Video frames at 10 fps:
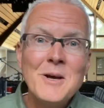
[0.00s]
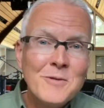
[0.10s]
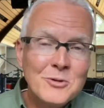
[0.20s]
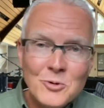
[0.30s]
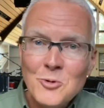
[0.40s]

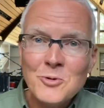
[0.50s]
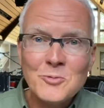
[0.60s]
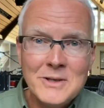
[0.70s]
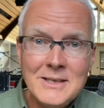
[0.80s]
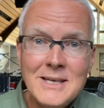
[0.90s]
the tools
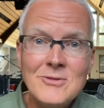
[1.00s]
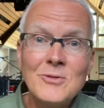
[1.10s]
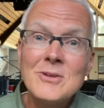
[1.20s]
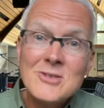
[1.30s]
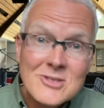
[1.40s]
we need
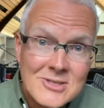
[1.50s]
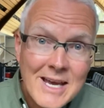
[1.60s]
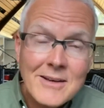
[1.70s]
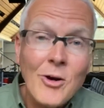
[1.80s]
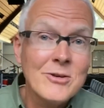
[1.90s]
to
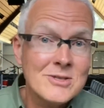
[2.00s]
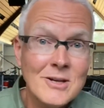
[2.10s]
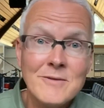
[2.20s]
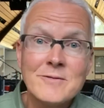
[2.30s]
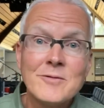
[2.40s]
set
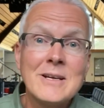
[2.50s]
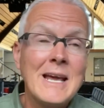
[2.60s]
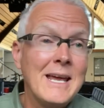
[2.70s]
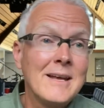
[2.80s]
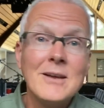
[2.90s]
ourselves free
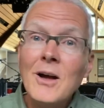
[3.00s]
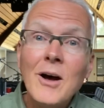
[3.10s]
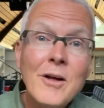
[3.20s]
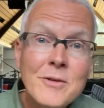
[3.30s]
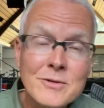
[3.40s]
and
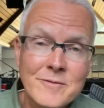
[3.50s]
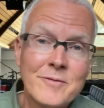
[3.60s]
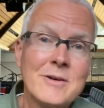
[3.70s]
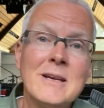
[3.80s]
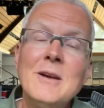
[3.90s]
others
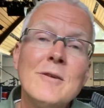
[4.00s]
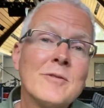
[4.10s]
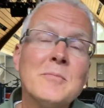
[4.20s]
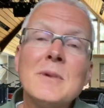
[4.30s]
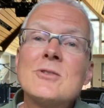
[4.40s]
free
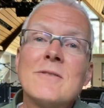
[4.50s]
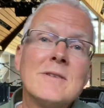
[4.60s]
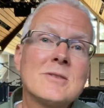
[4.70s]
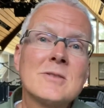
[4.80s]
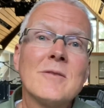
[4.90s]
from much of
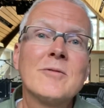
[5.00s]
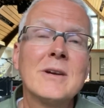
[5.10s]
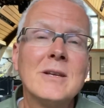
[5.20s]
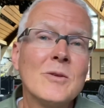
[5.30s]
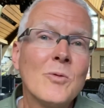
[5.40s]
this
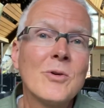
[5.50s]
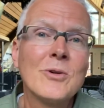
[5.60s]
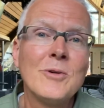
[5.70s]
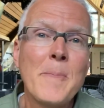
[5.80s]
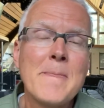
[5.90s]
suffering in the
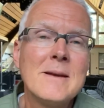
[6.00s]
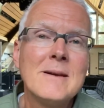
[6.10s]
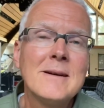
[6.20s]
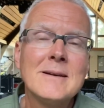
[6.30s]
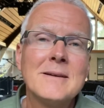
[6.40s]
world.
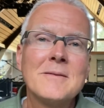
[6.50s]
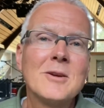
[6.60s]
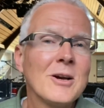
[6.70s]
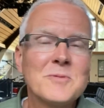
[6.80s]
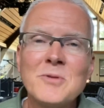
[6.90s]
The
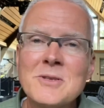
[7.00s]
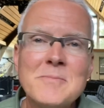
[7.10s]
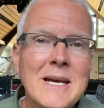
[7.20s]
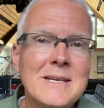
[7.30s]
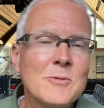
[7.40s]
gospel is
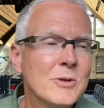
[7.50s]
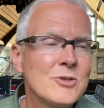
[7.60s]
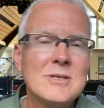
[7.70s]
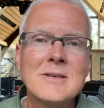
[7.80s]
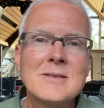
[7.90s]
amazing, what
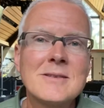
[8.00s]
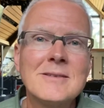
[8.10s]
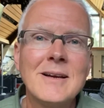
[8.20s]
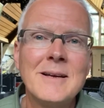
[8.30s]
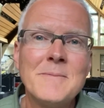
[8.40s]
Jesus has
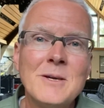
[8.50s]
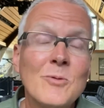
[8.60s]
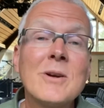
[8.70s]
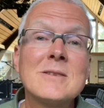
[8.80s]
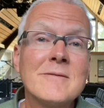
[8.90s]
done,
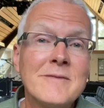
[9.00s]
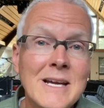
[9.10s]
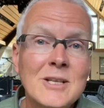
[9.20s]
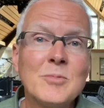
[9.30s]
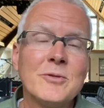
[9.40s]
what is
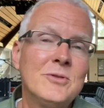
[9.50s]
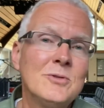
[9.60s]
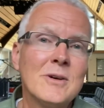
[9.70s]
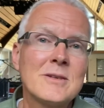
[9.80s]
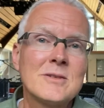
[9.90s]
available
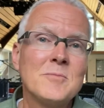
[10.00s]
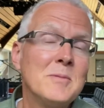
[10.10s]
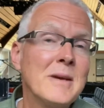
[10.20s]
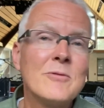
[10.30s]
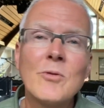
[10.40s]
to us to be
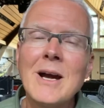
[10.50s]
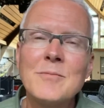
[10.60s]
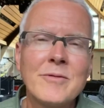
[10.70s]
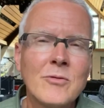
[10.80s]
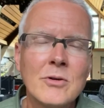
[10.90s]
made
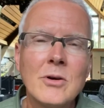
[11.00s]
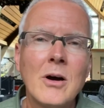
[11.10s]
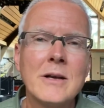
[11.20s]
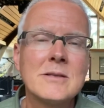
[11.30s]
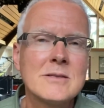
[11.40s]
right before
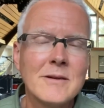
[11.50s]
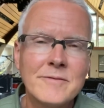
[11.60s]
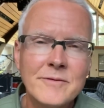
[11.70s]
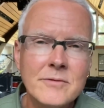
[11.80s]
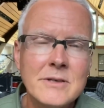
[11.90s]
God and set
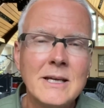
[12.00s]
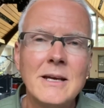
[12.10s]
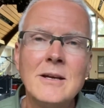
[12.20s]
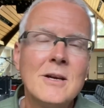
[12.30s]
free